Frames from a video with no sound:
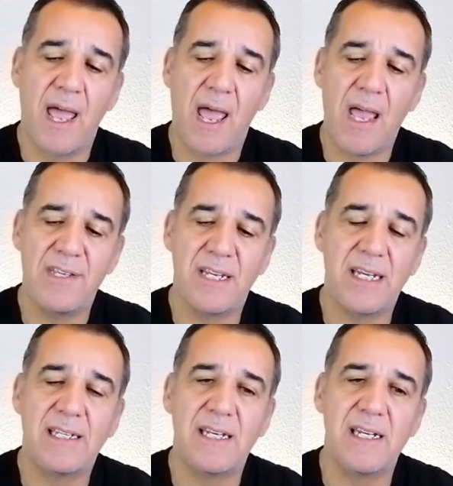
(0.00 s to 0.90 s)
As
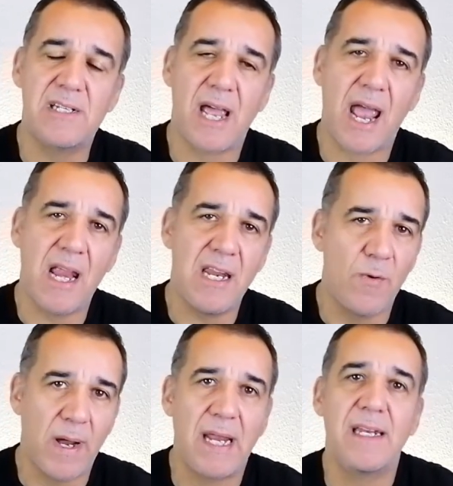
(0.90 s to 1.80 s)
it is
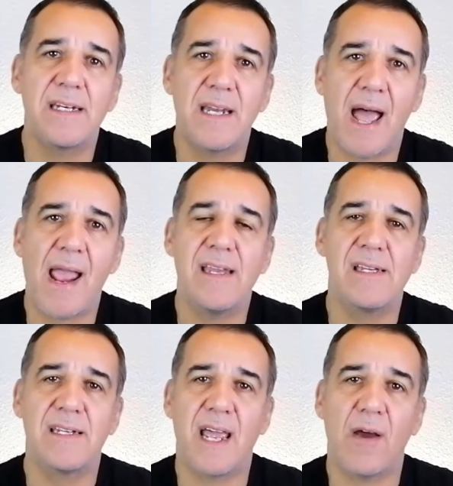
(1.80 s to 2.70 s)
anyway
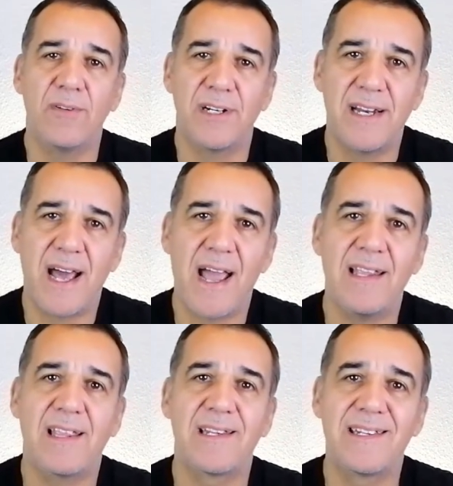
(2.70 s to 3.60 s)
on the
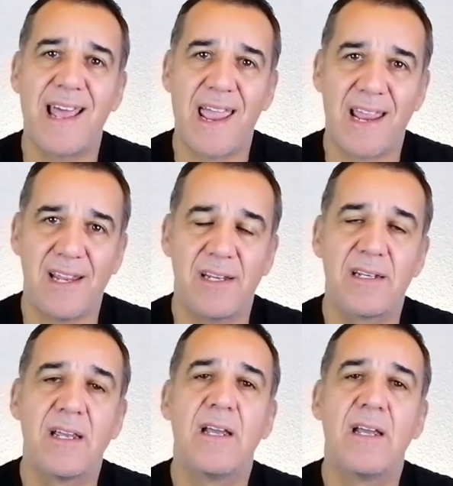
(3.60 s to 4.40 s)
9th day